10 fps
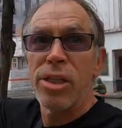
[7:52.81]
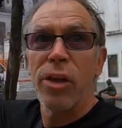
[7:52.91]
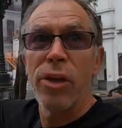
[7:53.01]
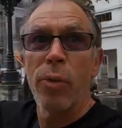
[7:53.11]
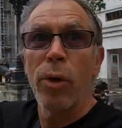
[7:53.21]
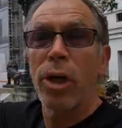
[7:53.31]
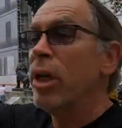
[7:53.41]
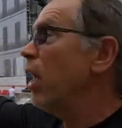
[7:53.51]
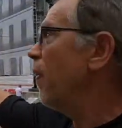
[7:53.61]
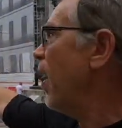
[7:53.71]
So they're
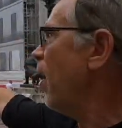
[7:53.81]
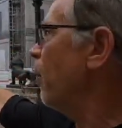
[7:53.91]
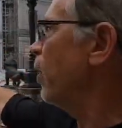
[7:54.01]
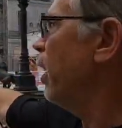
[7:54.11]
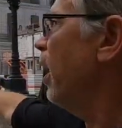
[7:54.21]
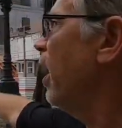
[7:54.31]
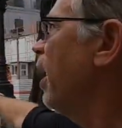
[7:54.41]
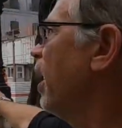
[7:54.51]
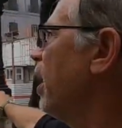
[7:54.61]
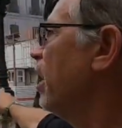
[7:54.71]
working on that one.
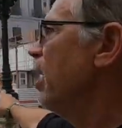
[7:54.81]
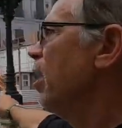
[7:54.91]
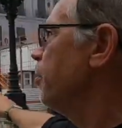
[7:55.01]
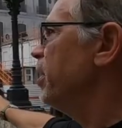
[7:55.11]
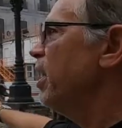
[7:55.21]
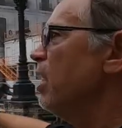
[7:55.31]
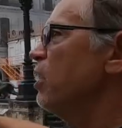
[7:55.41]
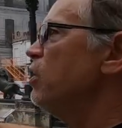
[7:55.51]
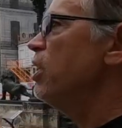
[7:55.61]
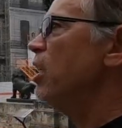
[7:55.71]
But then
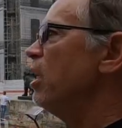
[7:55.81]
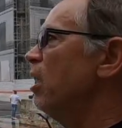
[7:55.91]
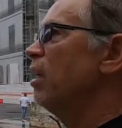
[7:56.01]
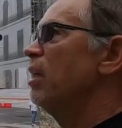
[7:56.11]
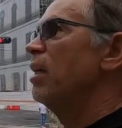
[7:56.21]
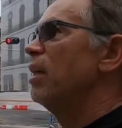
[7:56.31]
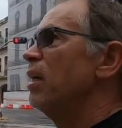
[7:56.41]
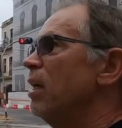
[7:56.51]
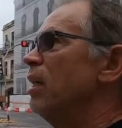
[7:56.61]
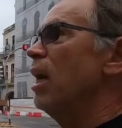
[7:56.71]
you see
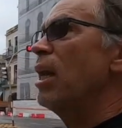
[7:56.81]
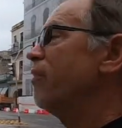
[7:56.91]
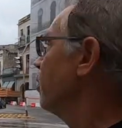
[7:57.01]
a lot of